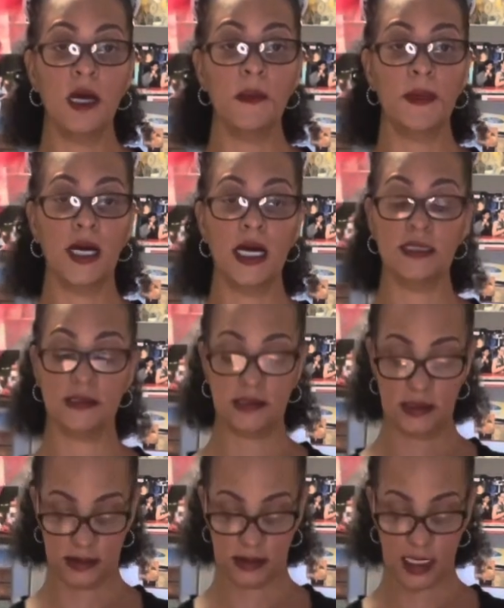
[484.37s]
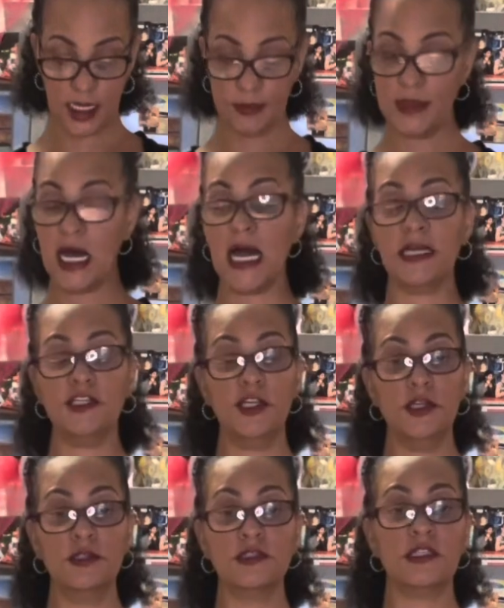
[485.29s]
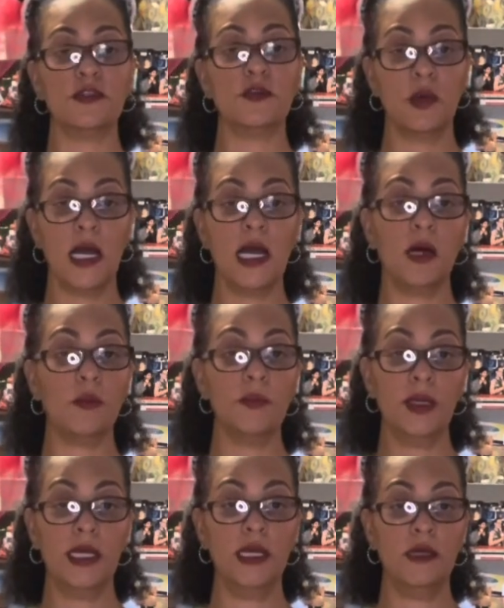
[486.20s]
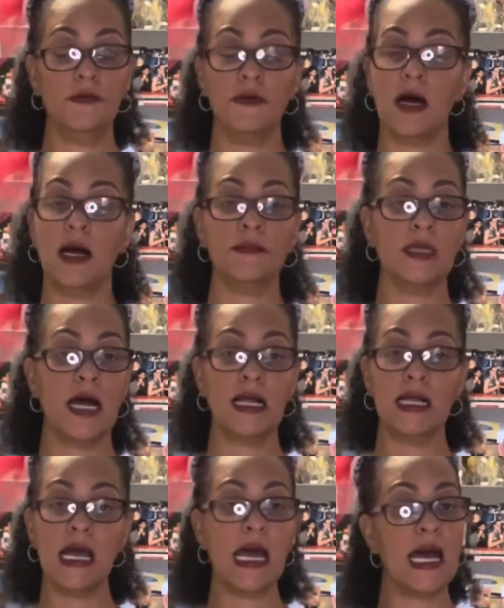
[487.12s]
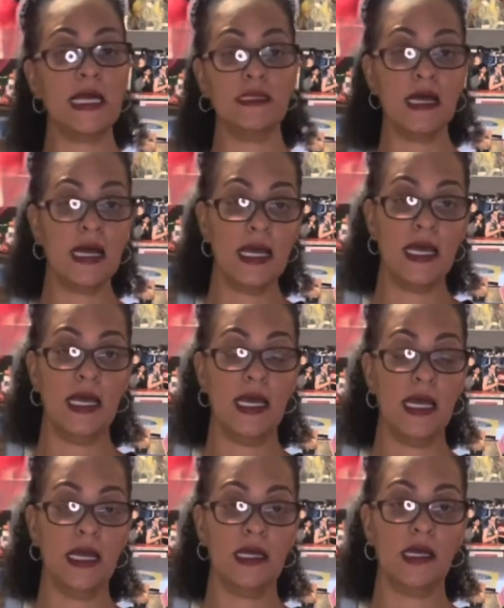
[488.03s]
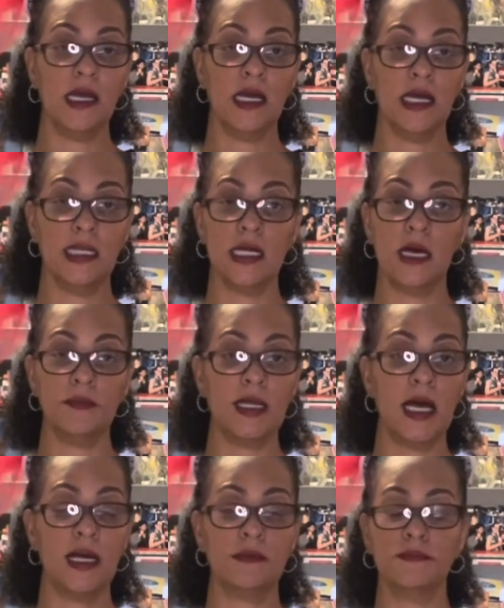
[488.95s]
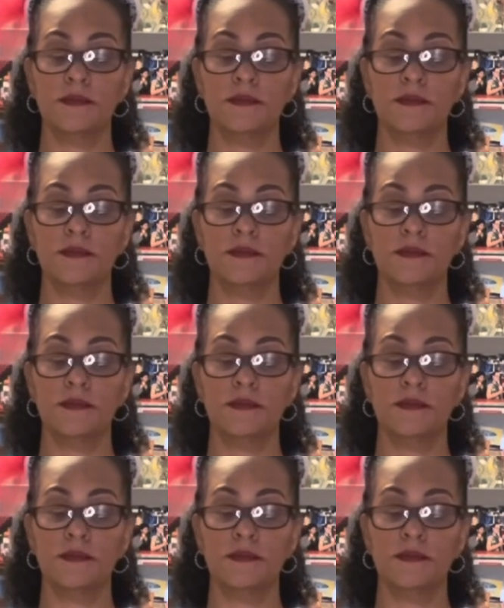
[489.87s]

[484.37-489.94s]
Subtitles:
But since I'm not using ground beef, I'm not adding the egg, and I'm not